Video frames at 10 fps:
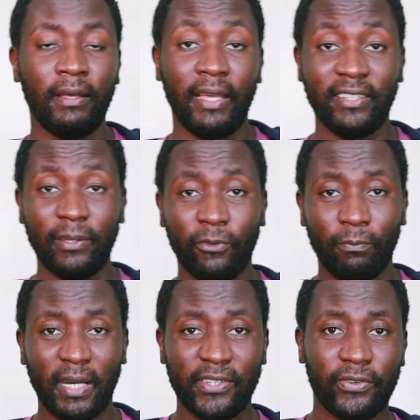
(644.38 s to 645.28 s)
In terms
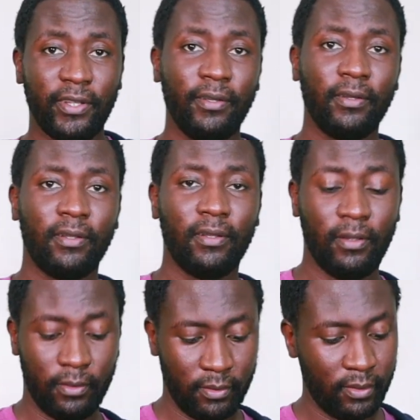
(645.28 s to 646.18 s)
of battery,
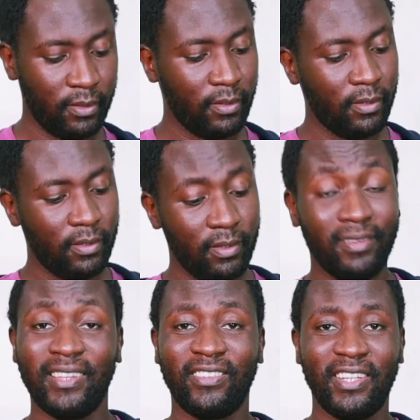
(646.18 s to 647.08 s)

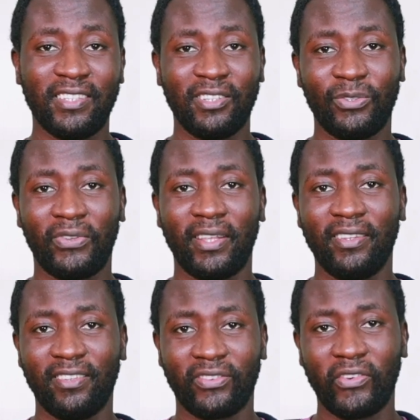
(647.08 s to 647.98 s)
there's little to say.
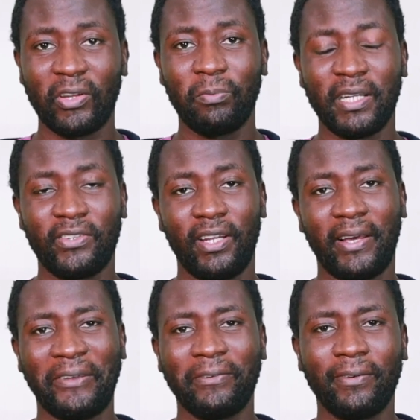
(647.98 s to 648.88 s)
This is great battery
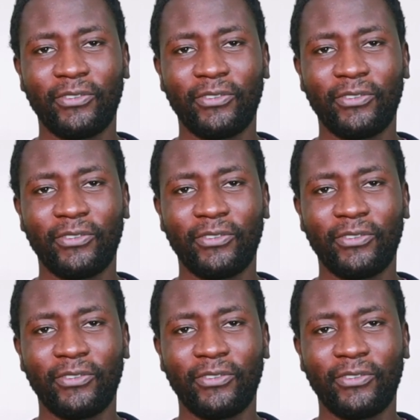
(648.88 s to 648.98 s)
life.